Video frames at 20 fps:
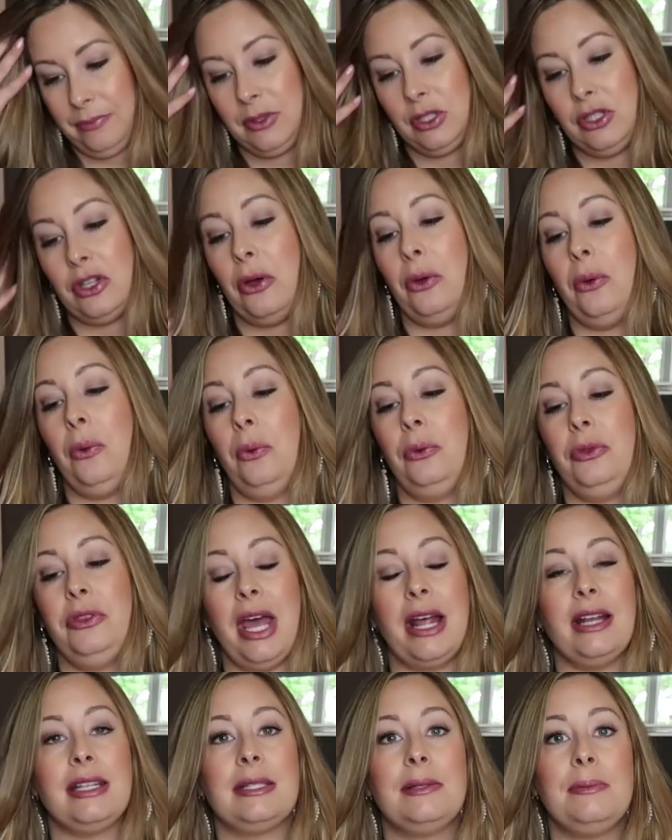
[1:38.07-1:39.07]
So
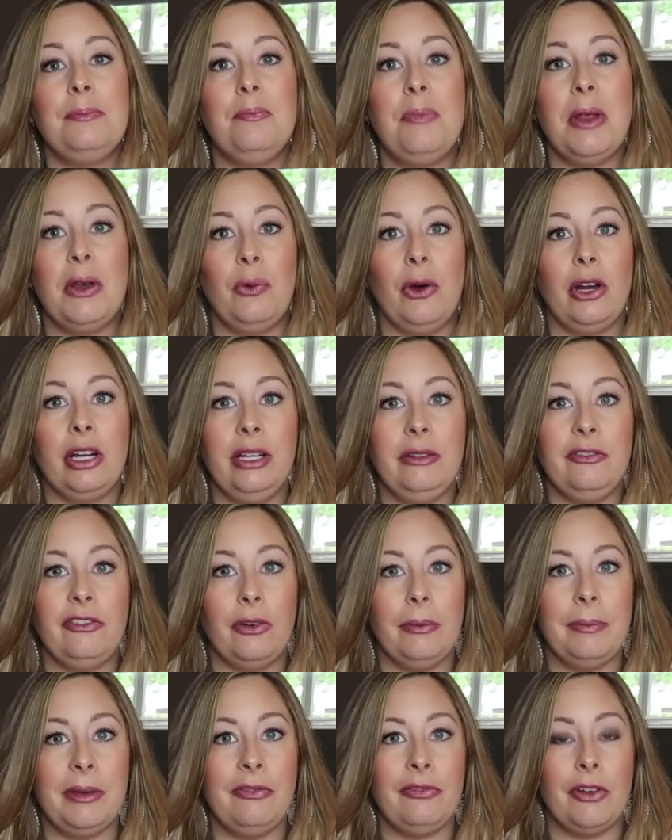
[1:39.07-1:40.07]
that's been working
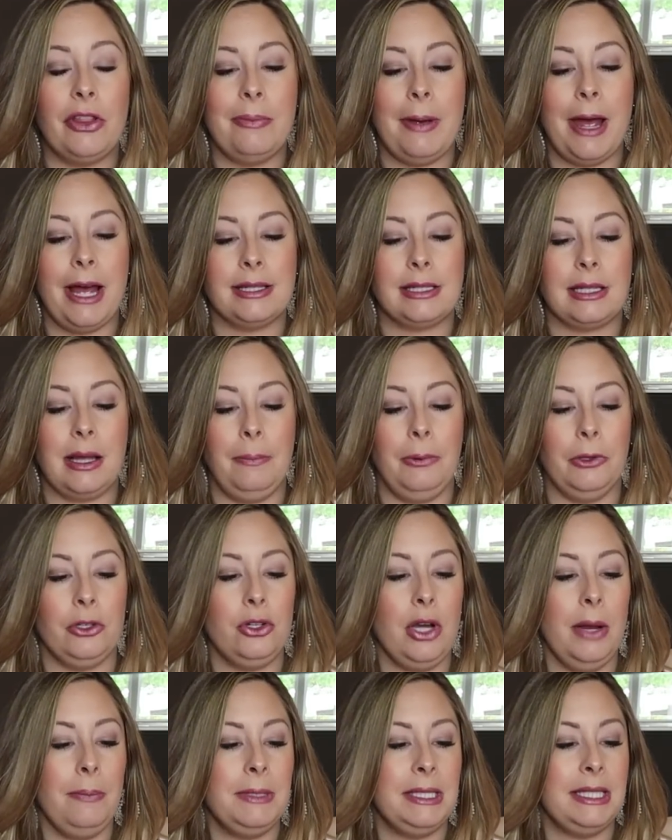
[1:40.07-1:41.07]
for me for the past couple
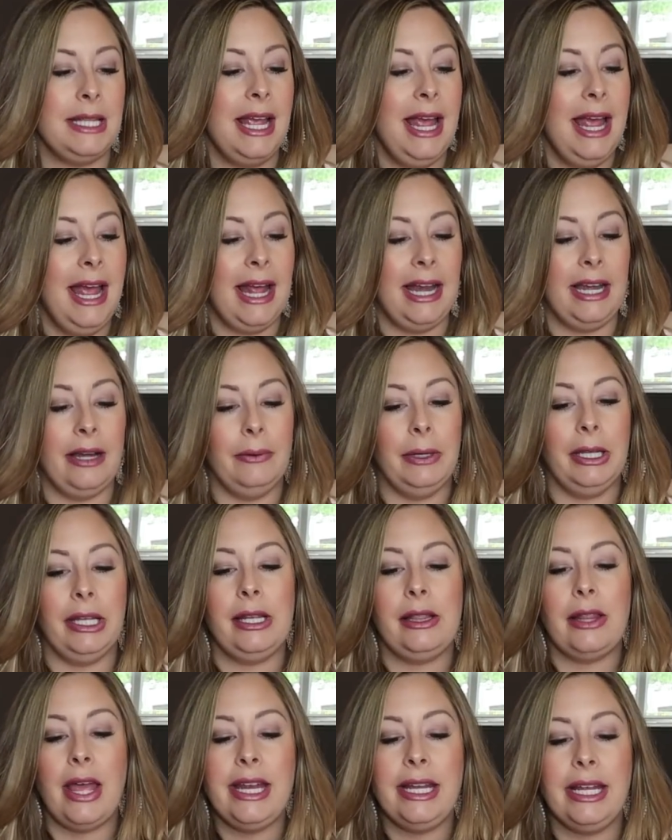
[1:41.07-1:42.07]
trips, and I
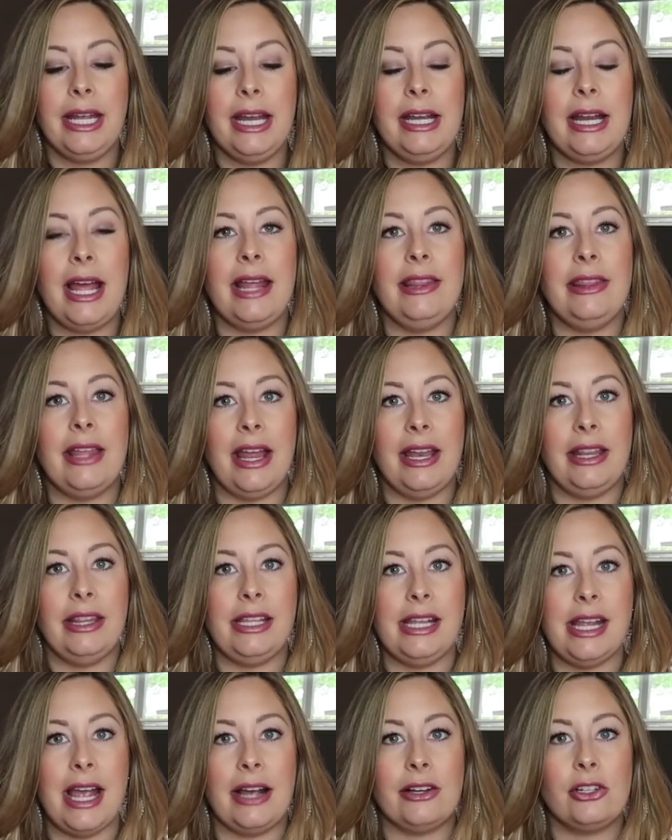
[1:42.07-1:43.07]
really like it. And then
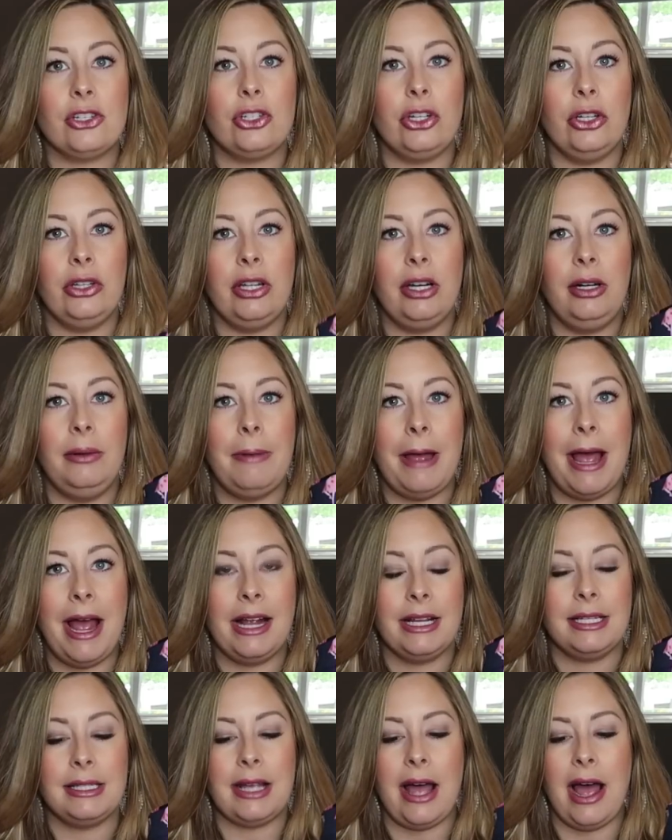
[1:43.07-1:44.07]
the extra little
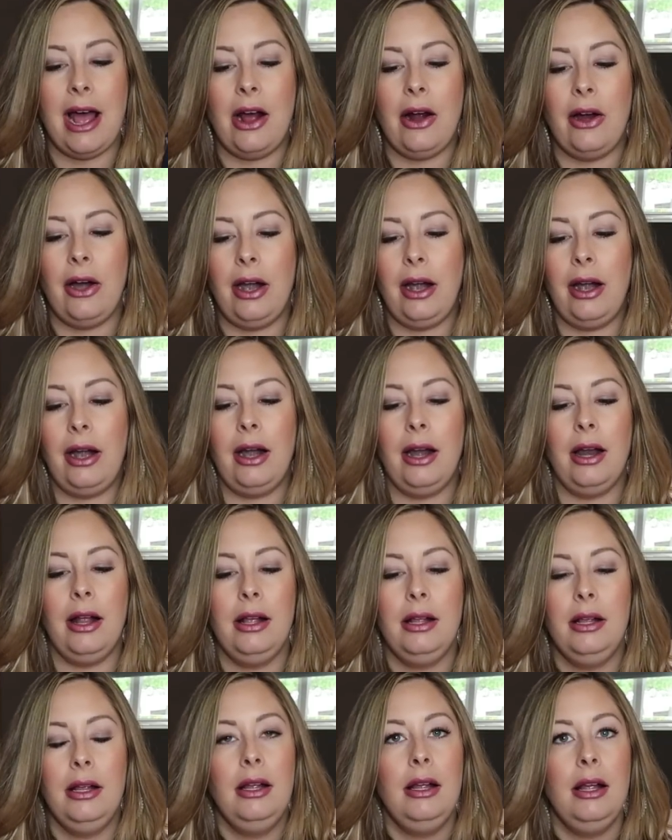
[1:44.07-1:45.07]
bags are
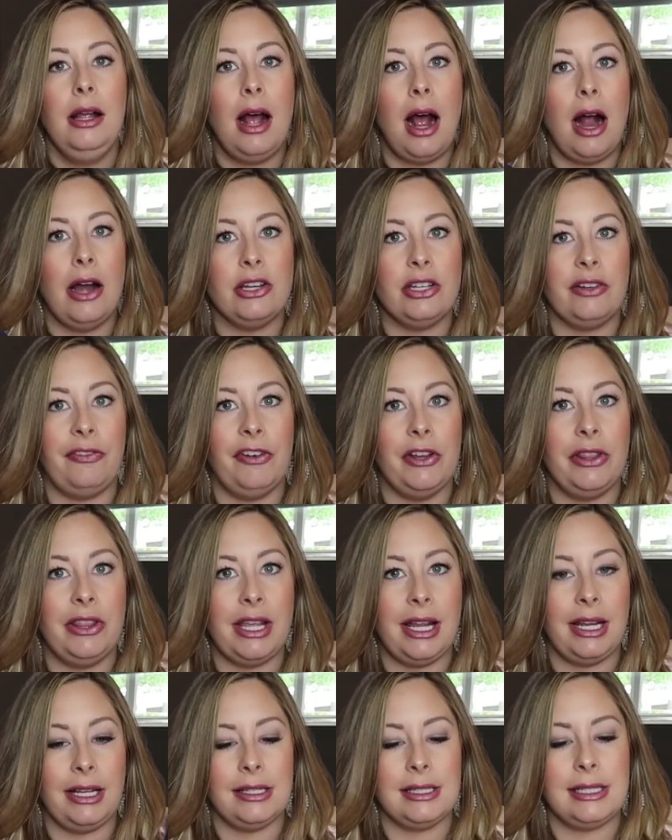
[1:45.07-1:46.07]
different
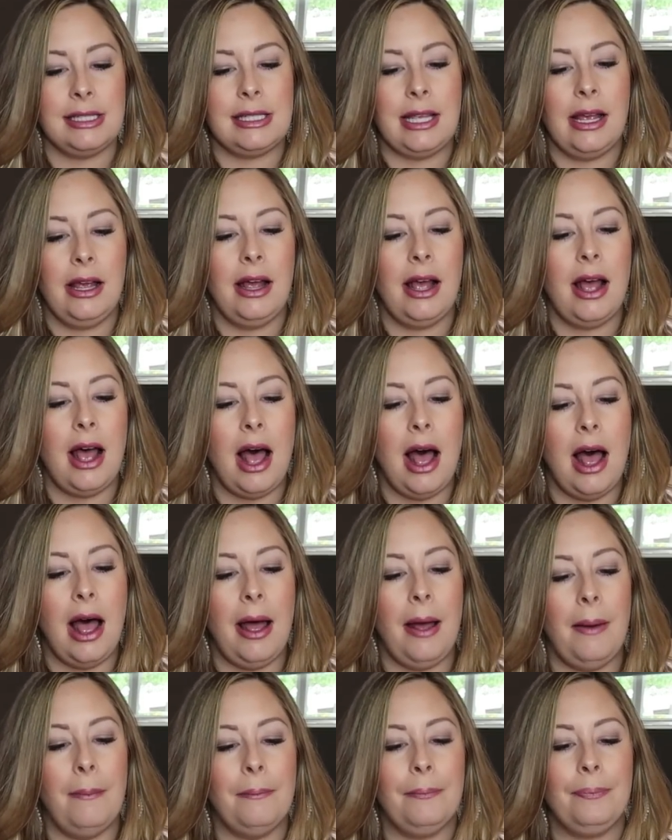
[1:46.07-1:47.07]
things,
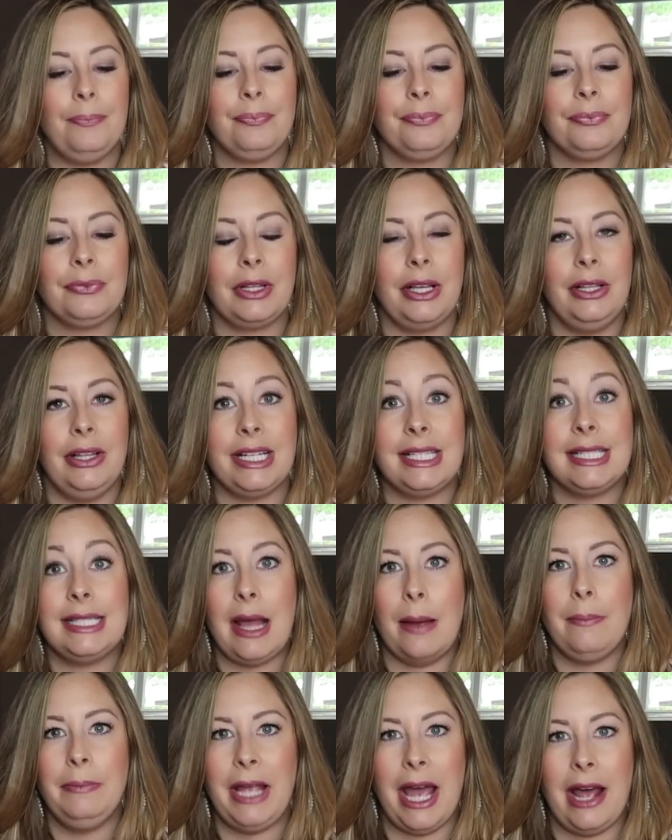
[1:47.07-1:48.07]
like
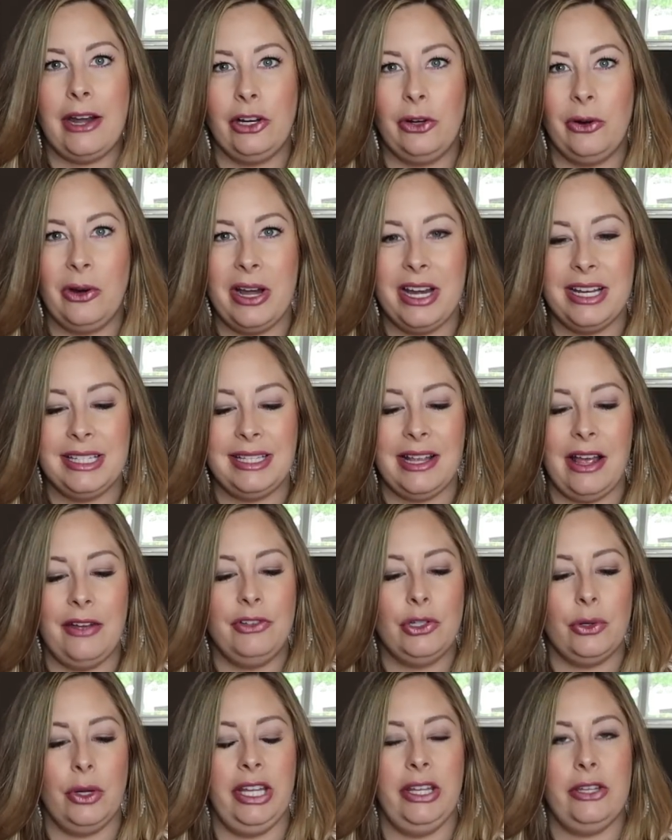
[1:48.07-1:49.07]
subcategories
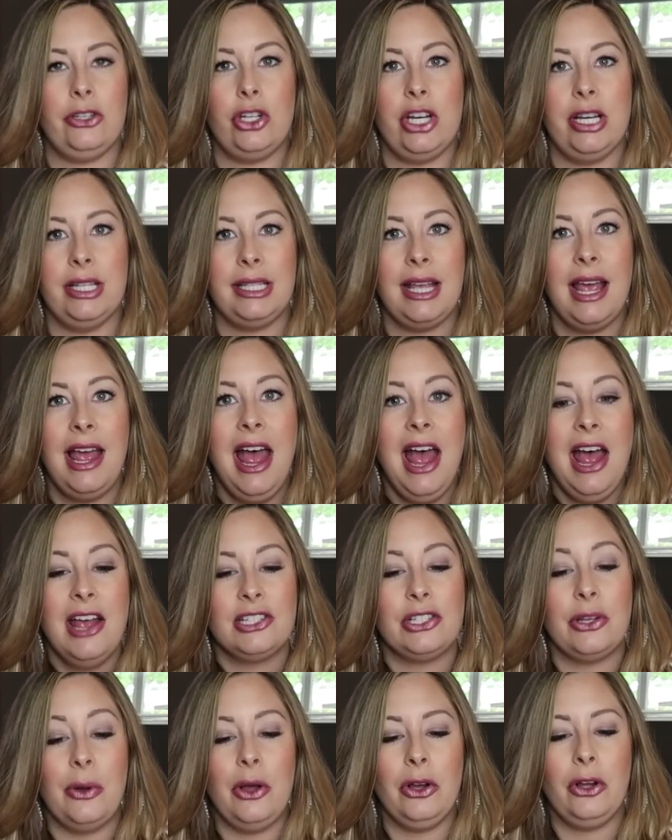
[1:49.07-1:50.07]
of toiletries.
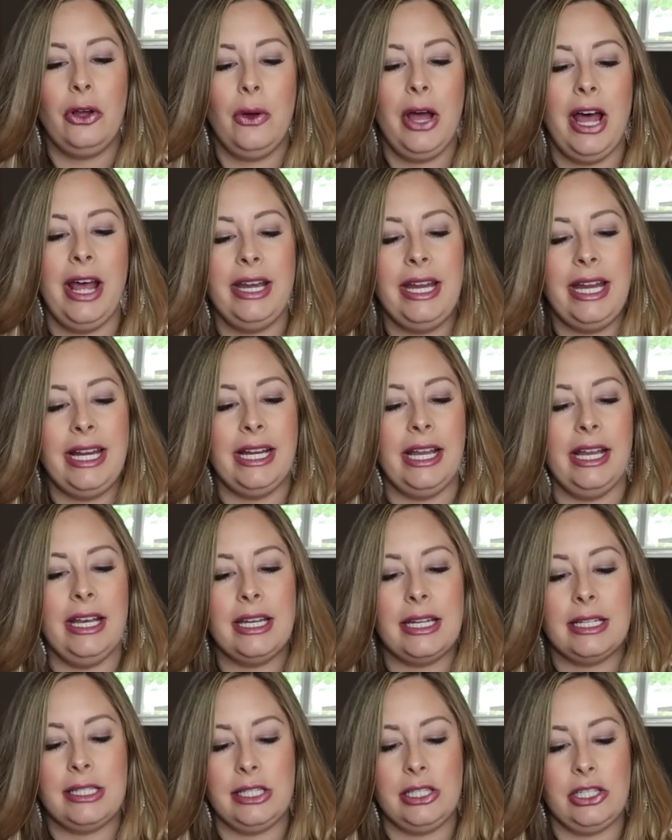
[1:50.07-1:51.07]
So I'll go ahead
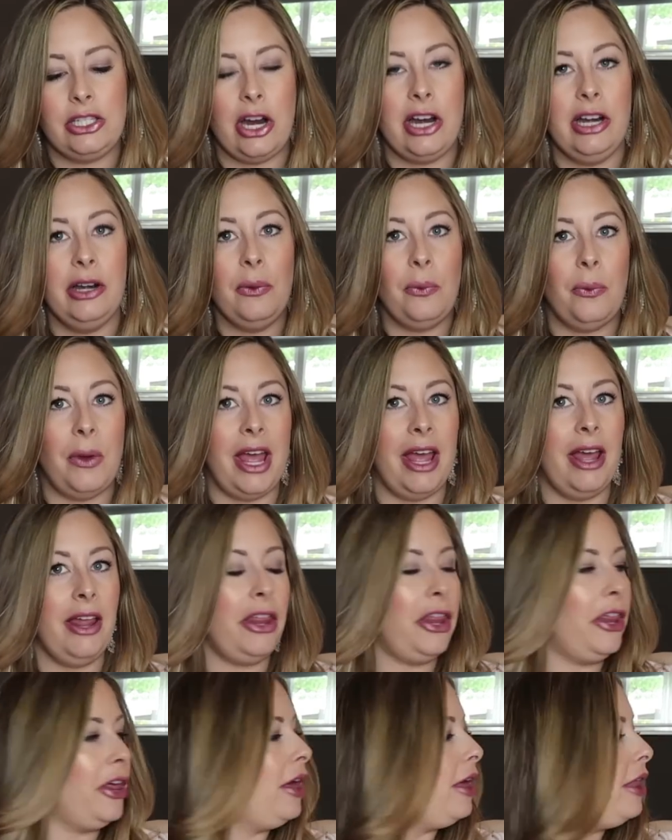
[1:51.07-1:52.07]
and start with
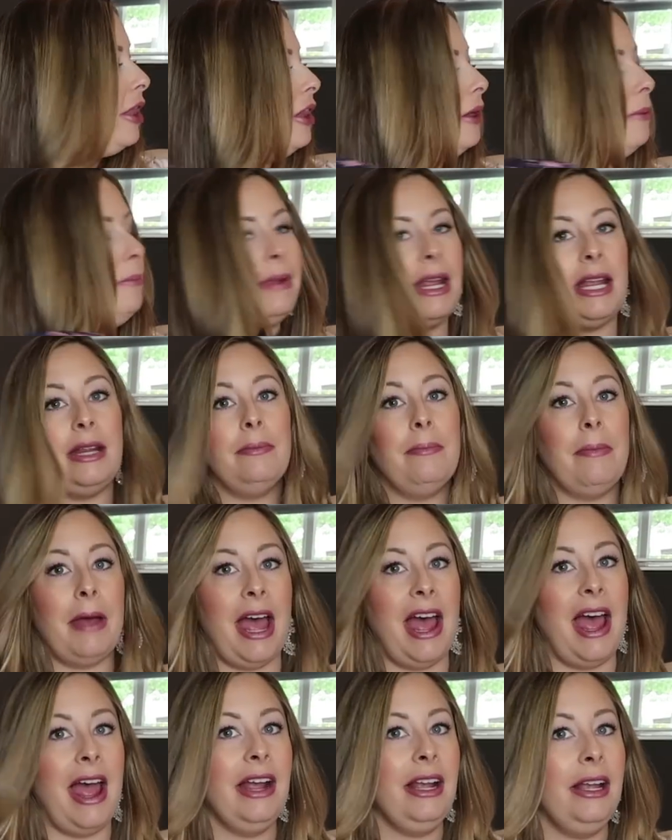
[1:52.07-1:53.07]
the main
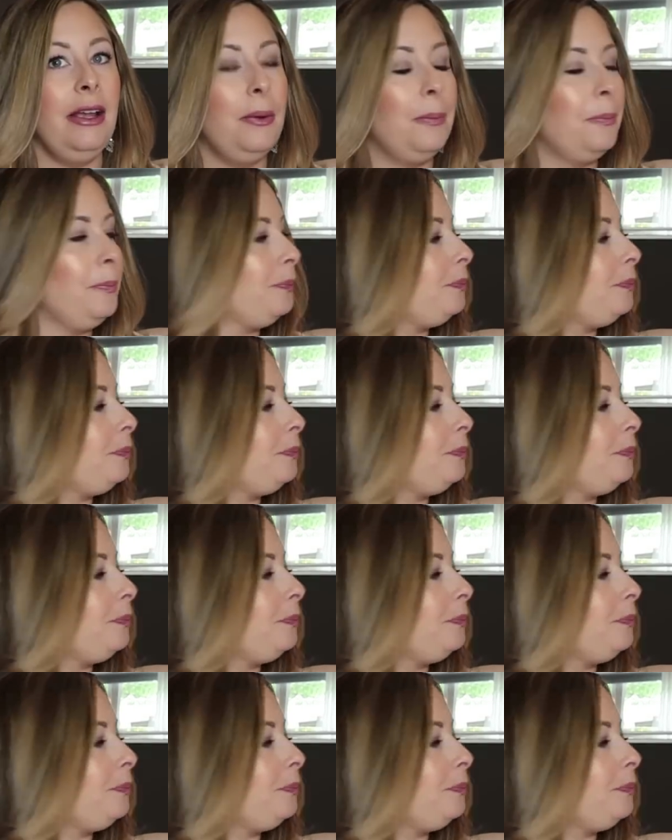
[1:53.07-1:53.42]
bag,